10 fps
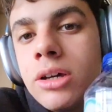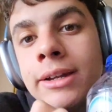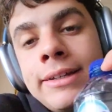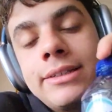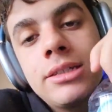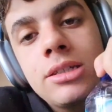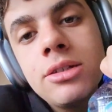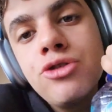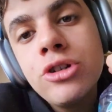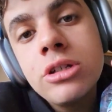
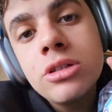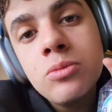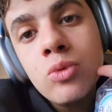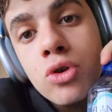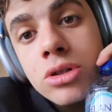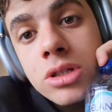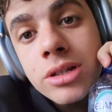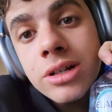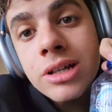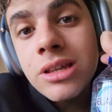Let's drink some
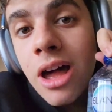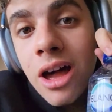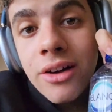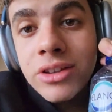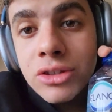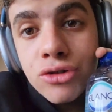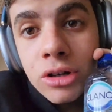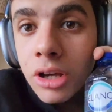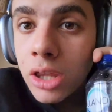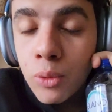water because I haven't drunk any